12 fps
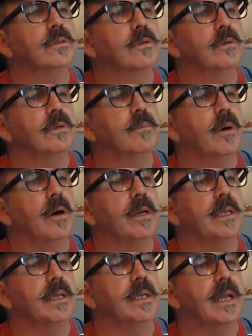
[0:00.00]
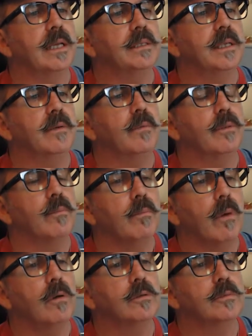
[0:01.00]
through the body, connecting with
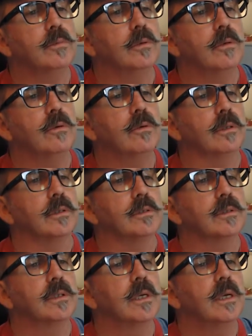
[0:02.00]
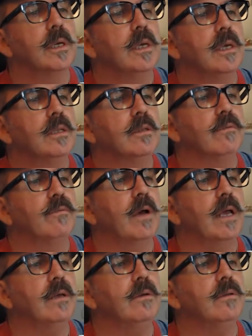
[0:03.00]
multiple organs. The
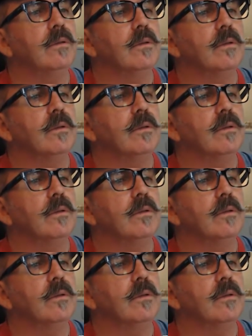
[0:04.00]
vagal